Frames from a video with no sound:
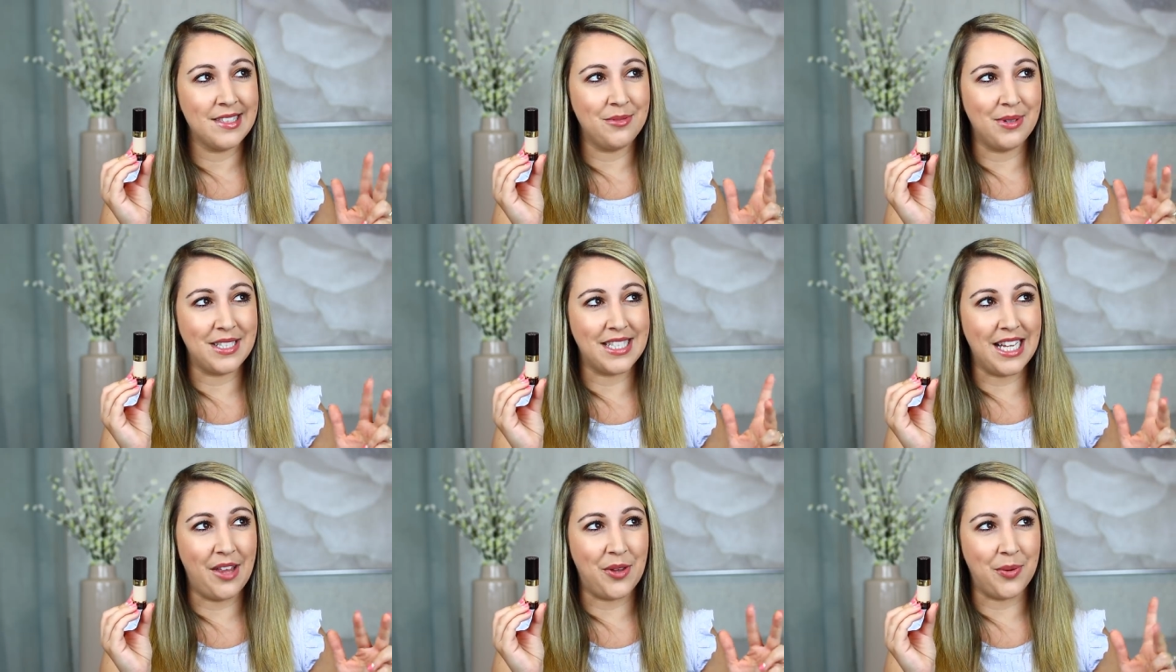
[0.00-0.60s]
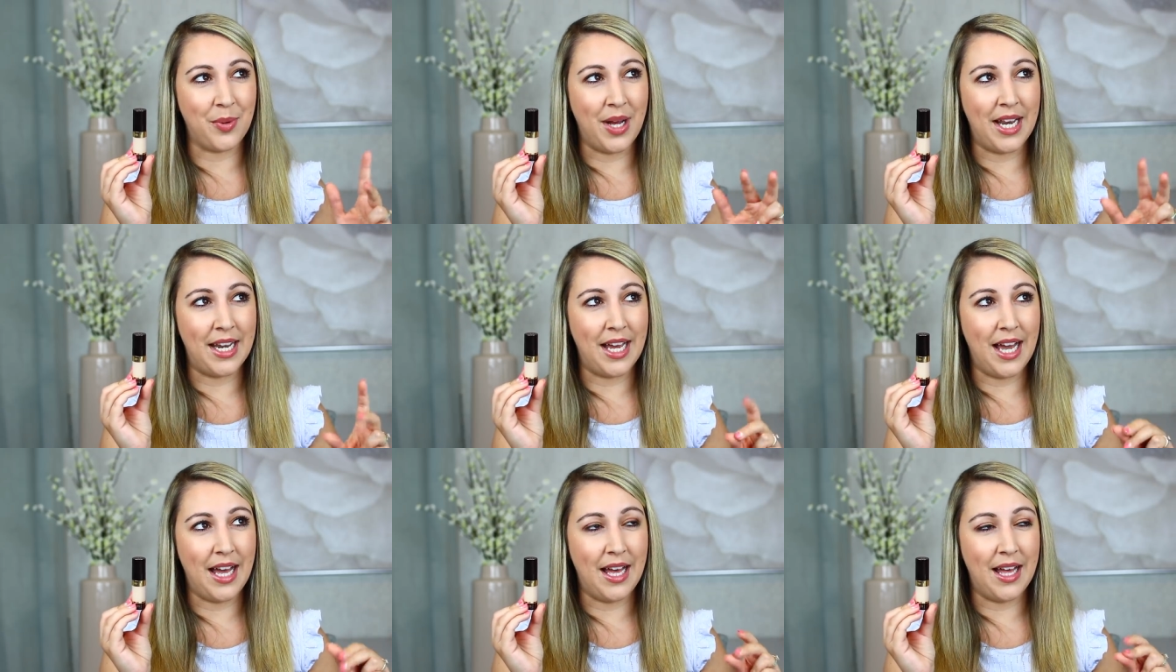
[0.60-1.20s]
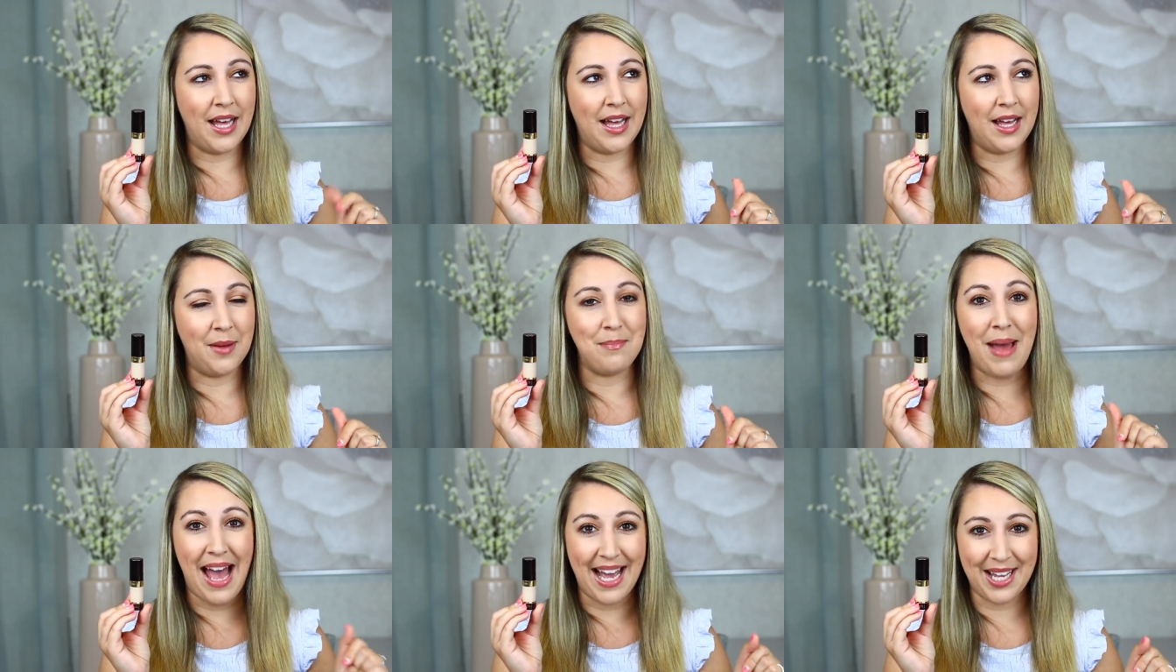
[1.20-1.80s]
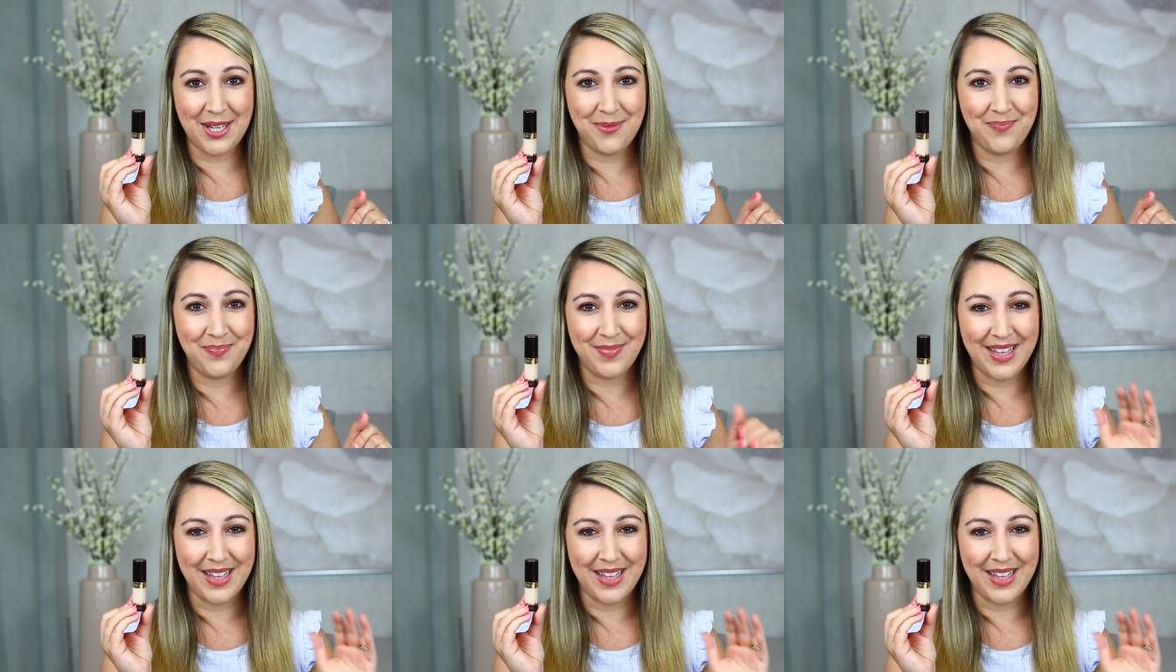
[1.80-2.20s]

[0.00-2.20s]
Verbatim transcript: what's the other one? Mac.